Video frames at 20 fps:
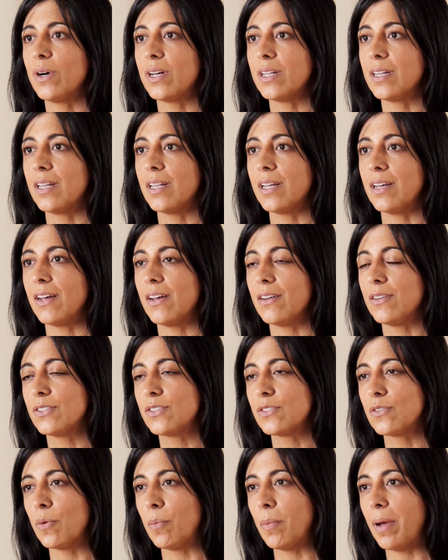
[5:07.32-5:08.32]
One uh,
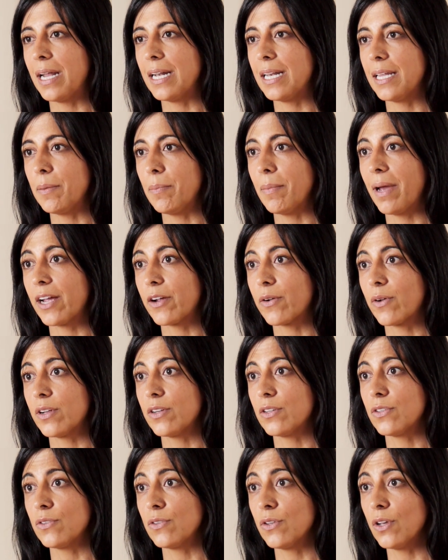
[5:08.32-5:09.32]
Somali
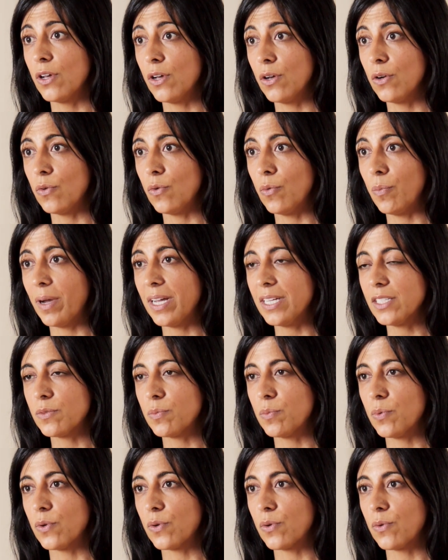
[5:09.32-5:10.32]
migrant whom I
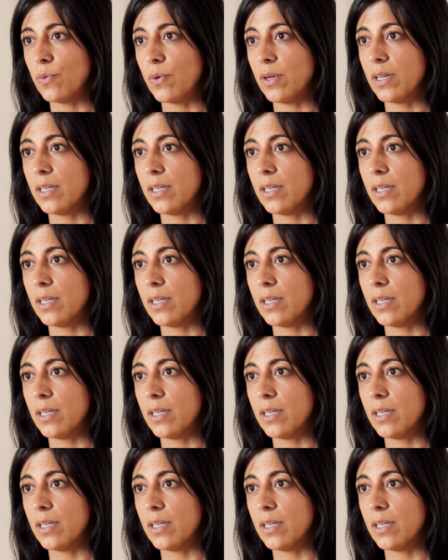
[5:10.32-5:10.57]
spoke